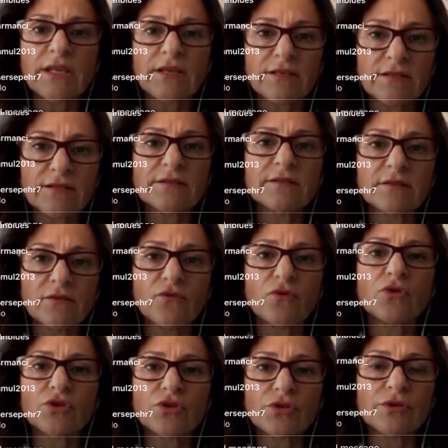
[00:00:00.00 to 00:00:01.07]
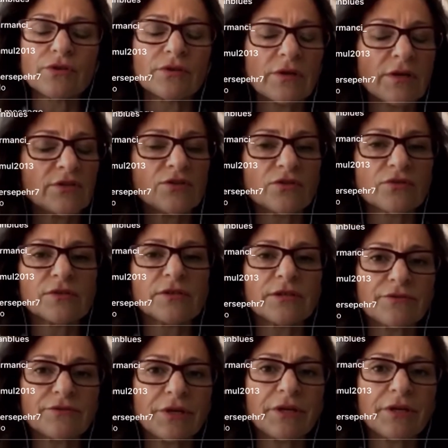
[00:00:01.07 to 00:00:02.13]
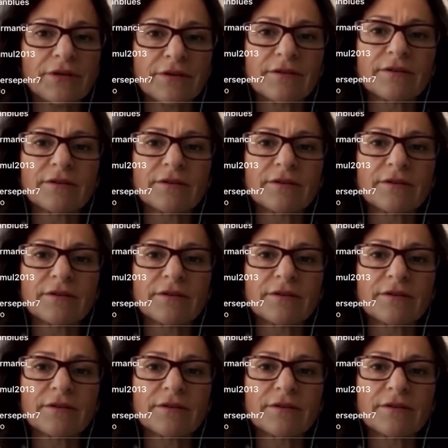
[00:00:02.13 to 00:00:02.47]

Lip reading: Yes, for sure. I totally agree.